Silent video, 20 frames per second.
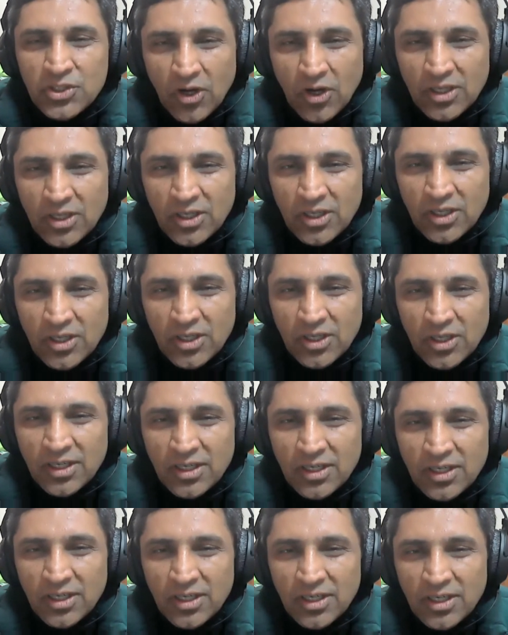levels of
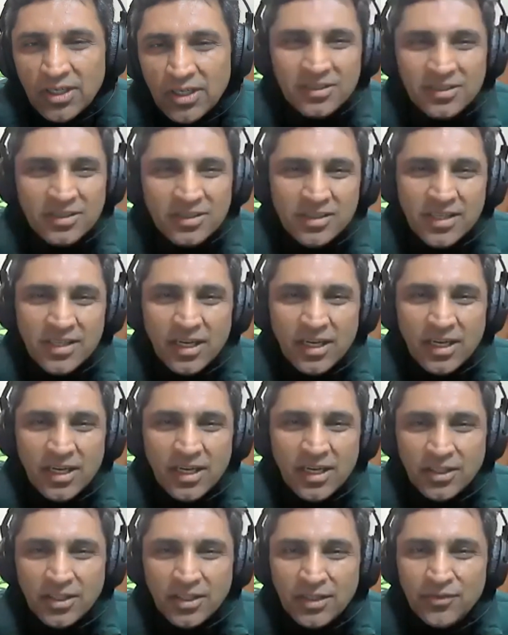education, starting
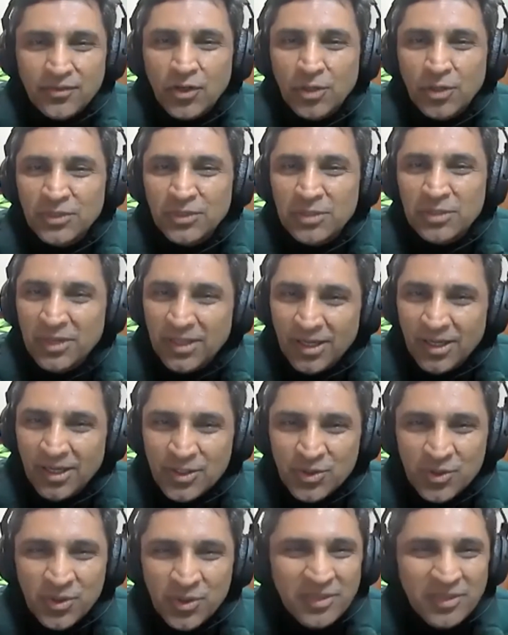from the middle school